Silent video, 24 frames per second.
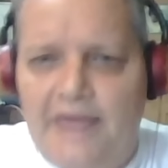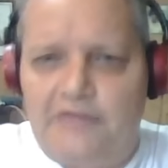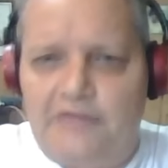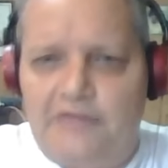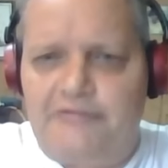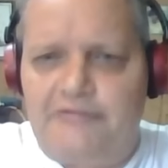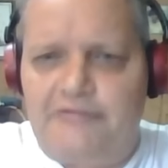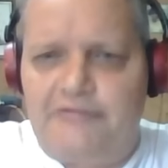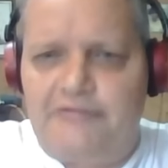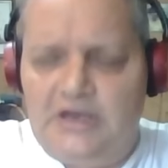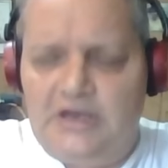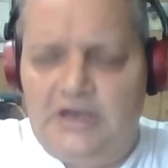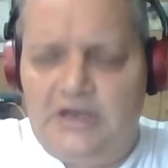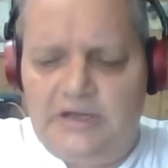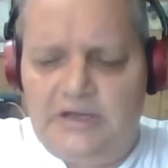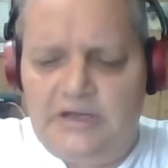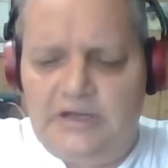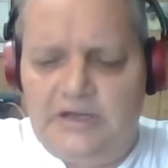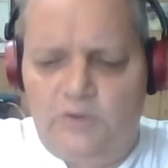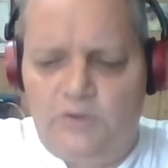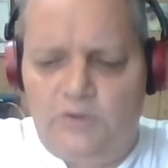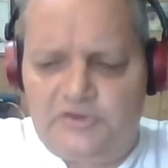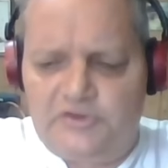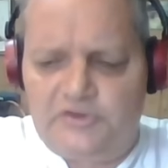feeling
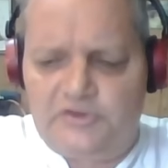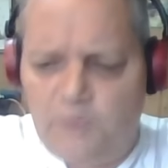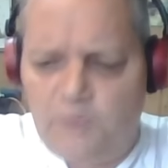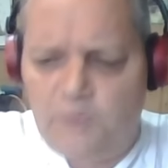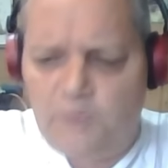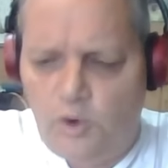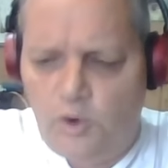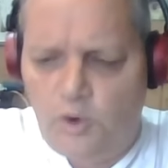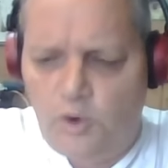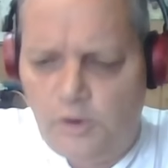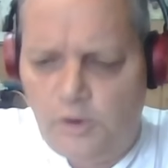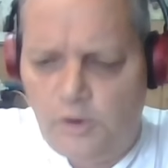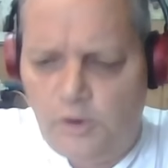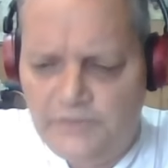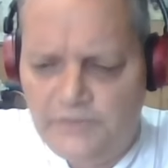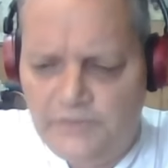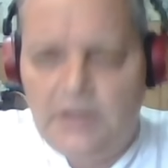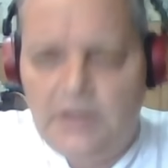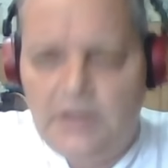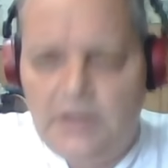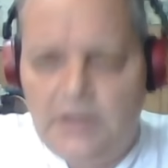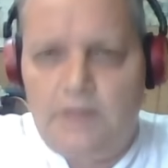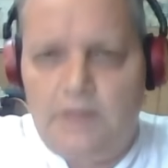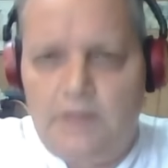was more
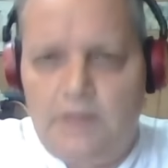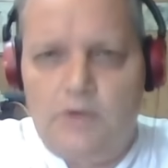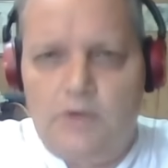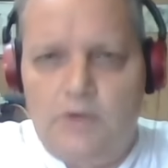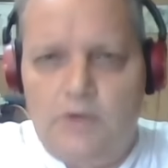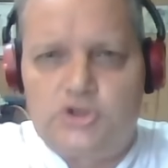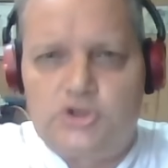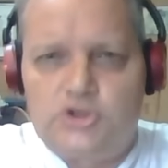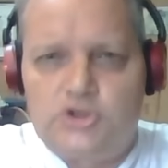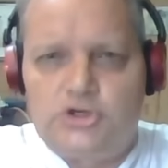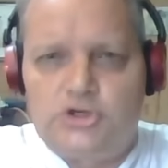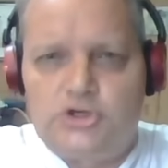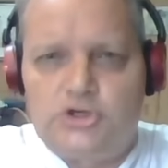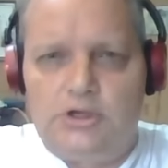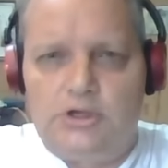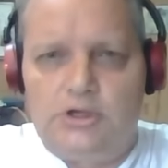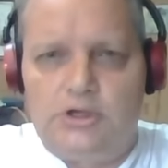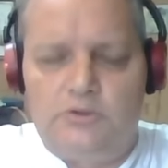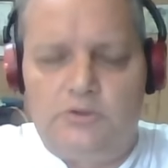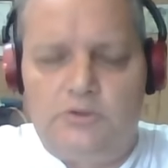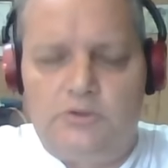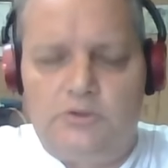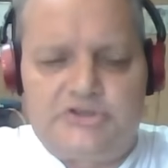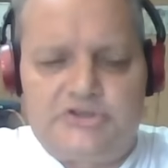emotional. It
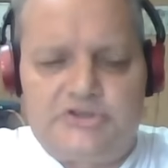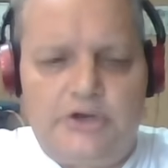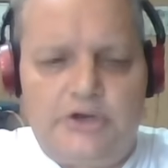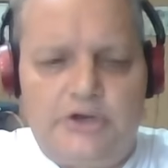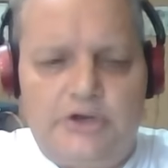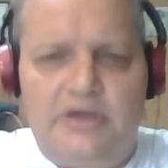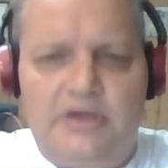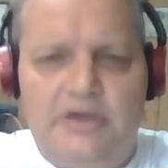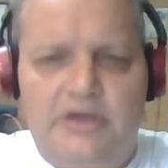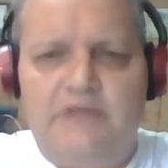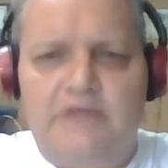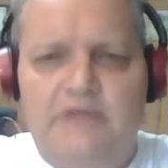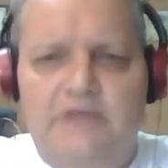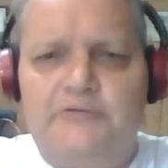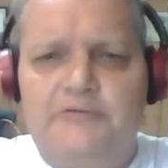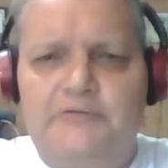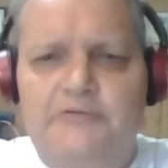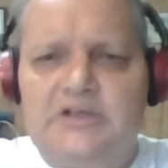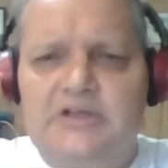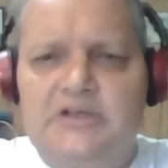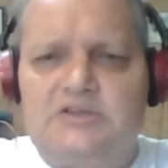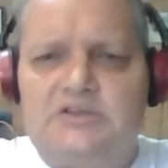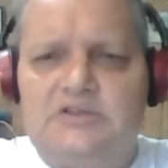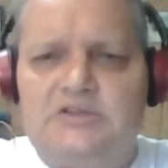was though
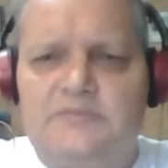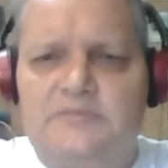every